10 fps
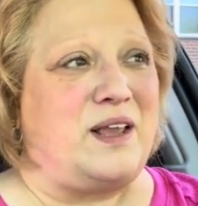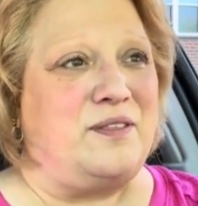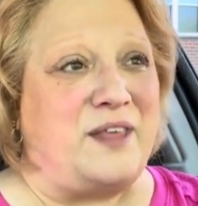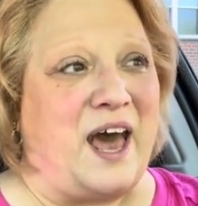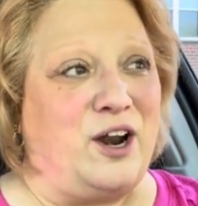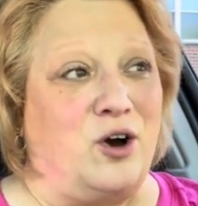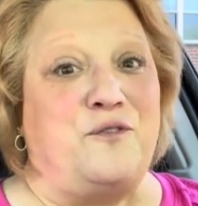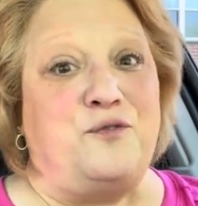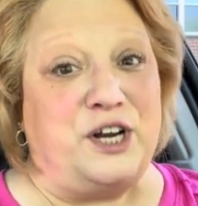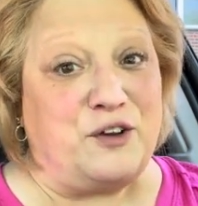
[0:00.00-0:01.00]
that are
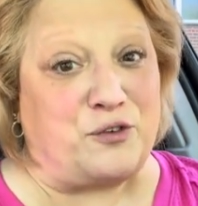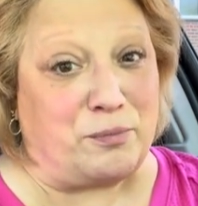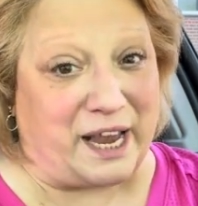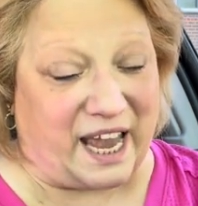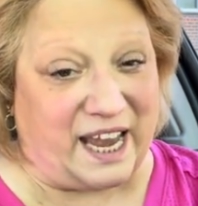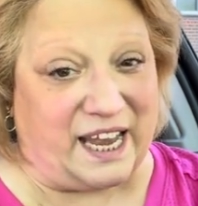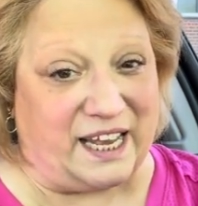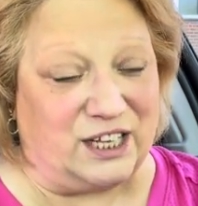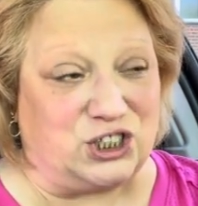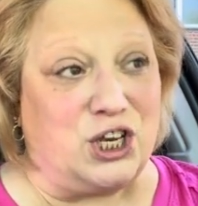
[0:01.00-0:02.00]
fitting for my
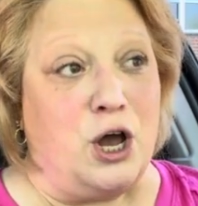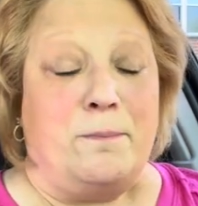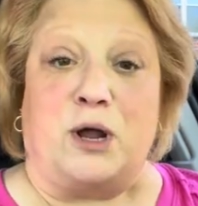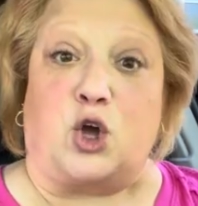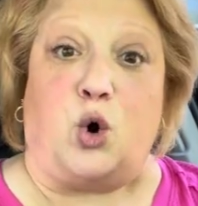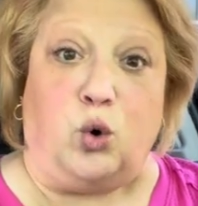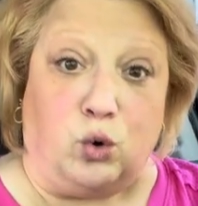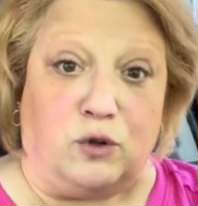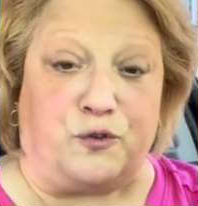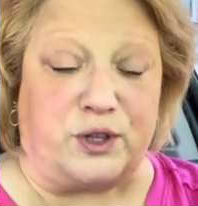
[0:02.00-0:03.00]
age, but
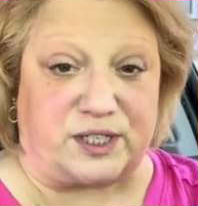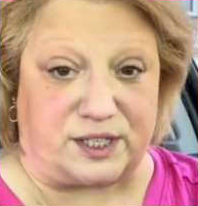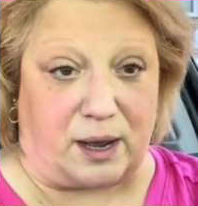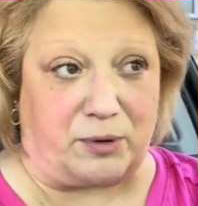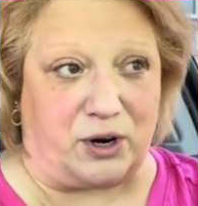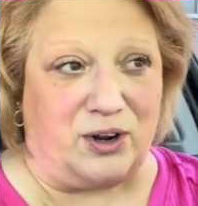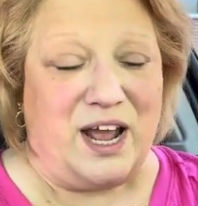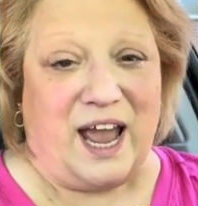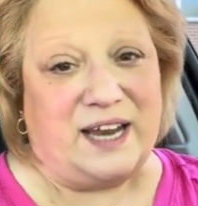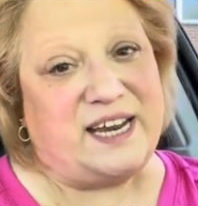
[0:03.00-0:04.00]
cool for the summer
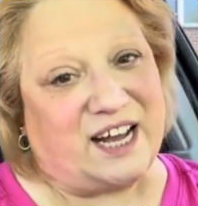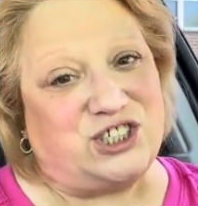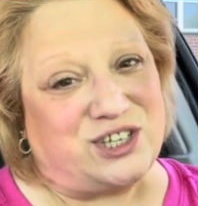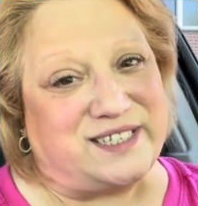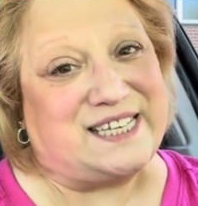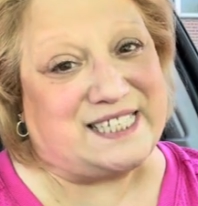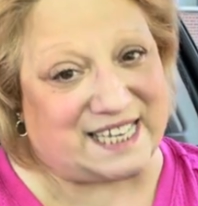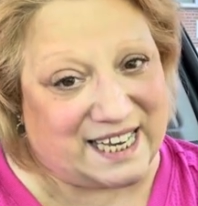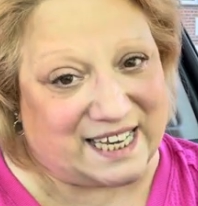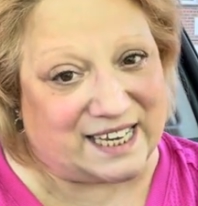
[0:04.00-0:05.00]
and not just a
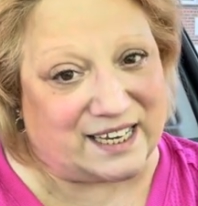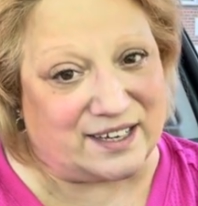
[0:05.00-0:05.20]
tee.